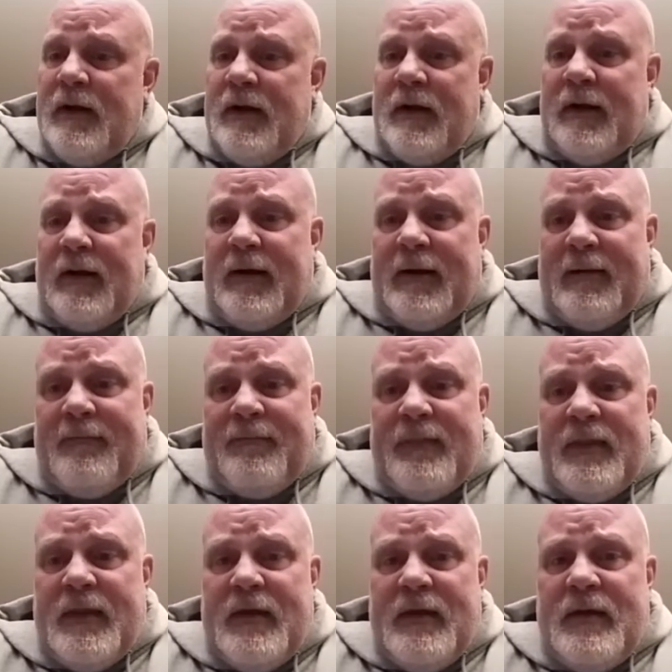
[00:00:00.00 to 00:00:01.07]

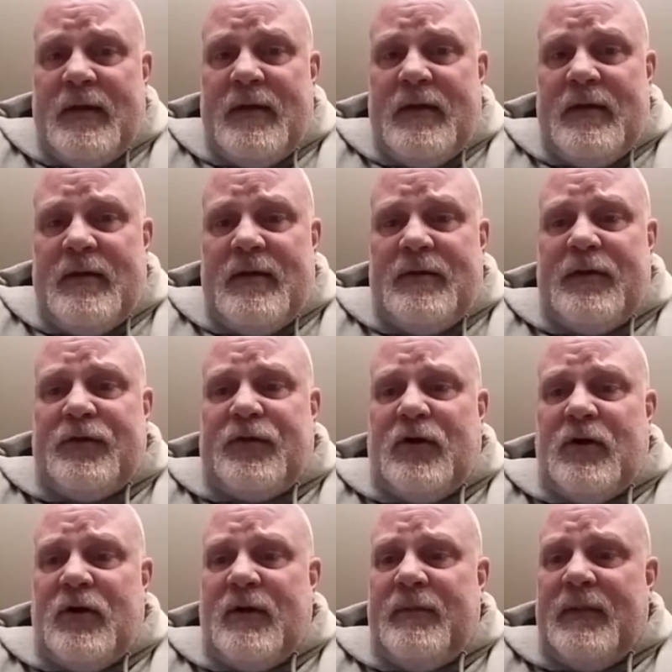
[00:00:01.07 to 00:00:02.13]
The
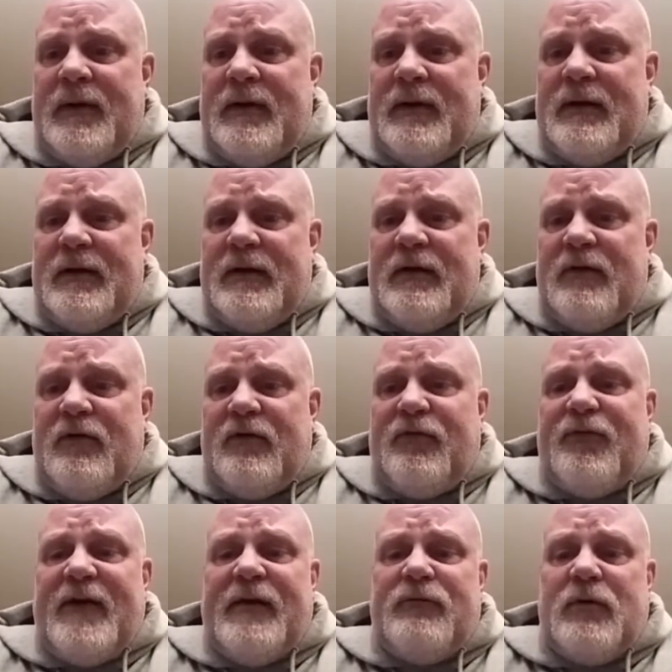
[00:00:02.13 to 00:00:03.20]
term
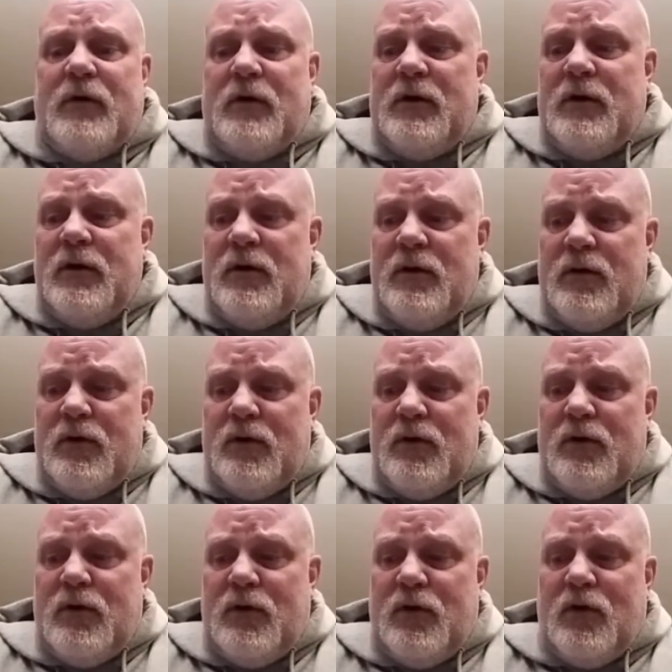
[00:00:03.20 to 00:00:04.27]
federal
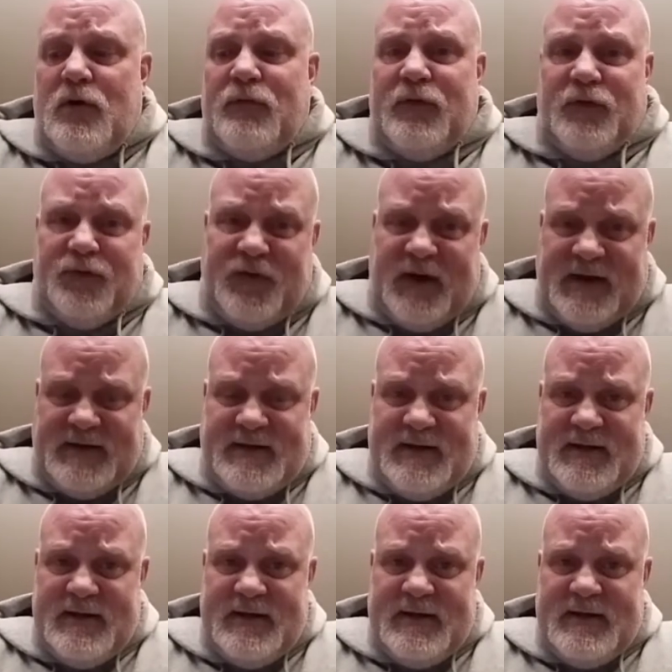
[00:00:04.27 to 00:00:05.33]
oversight
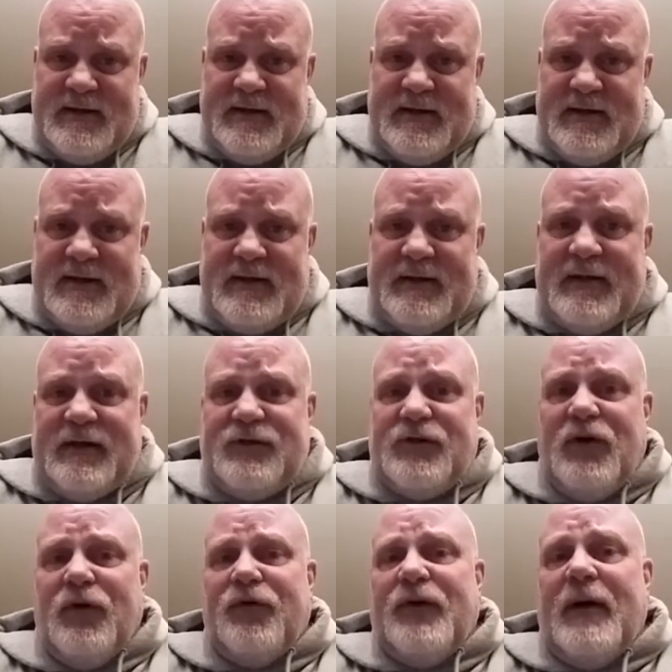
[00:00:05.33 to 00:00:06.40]
that
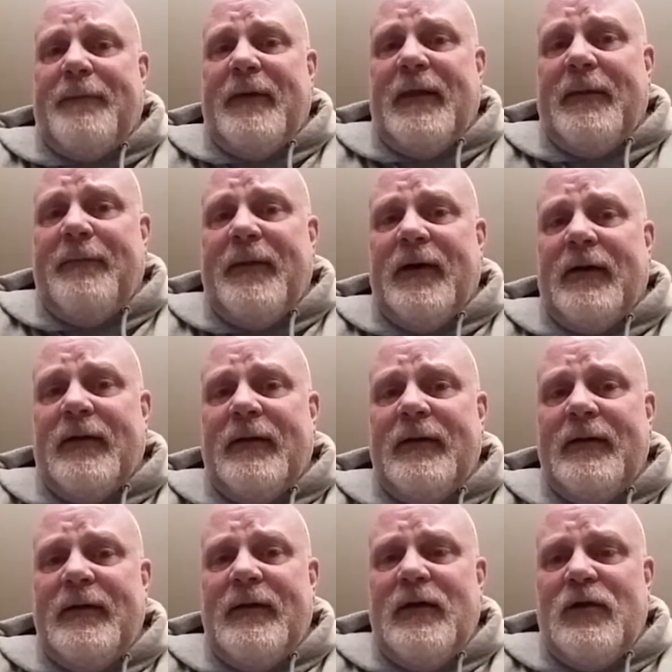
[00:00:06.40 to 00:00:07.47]
shows up in the bill
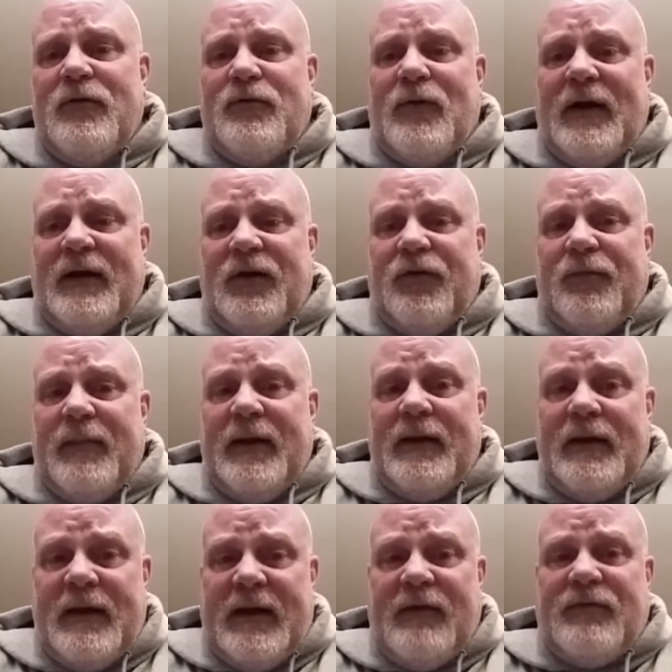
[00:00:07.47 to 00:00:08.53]
frightens
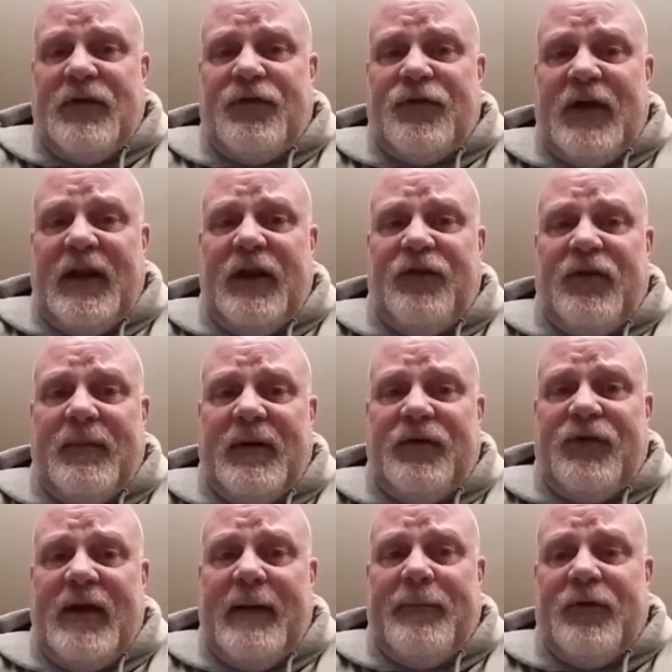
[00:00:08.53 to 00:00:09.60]
me, and I've just cited some
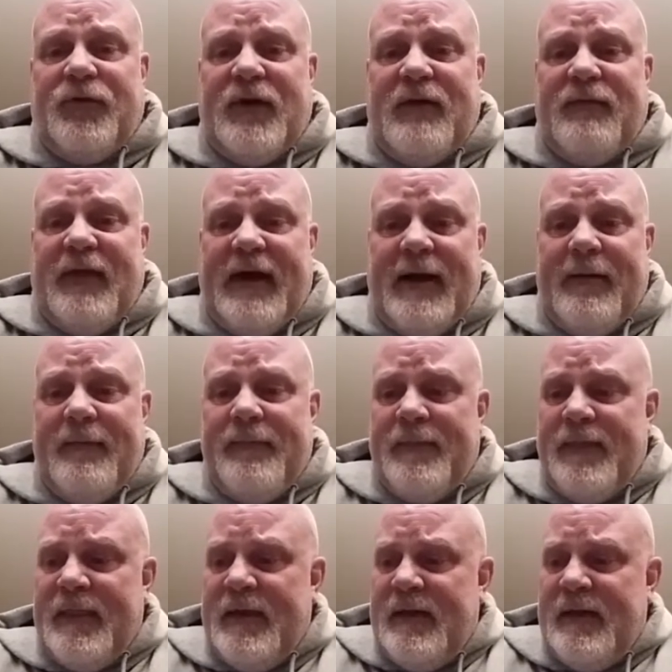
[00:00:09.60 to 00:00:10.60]
examples of that.